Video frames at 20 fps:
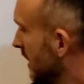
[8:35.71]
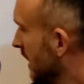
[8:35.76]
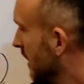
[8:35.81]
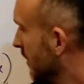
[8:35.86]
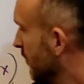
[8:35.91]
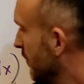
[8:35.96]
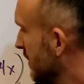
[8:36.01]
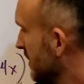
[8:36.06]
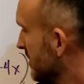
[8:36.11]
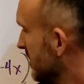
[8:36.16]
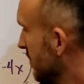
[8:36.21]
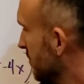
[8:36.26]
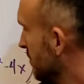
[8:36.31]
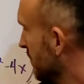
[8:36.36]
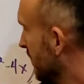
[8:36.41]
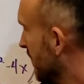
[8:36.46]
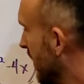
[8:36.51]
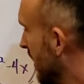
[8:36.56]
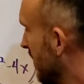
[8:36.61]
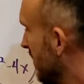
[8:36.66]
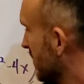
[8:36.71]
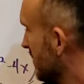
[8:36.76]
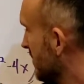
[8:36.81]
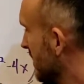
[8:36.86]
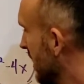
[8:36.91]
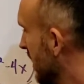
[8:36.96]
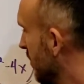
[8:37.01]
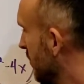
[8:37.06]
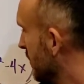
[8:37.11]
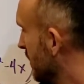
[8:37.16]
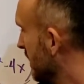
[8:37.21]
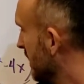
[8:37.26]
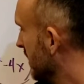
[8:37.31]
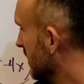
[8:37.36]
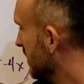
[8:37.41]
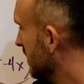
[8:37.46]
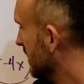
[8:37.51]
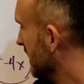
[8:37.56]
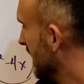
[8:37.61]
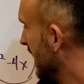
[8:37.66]
And if we simplify this now, we
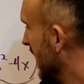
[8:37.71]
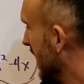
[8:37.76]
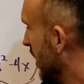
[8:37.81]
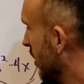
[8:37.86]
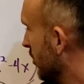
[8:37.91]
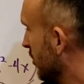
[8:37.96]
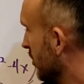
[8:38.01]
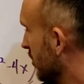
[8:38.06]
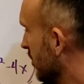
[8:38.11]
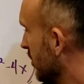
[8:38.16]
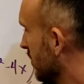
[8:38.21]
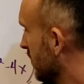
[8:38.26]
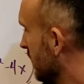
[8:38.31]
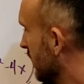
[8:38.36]
get the outer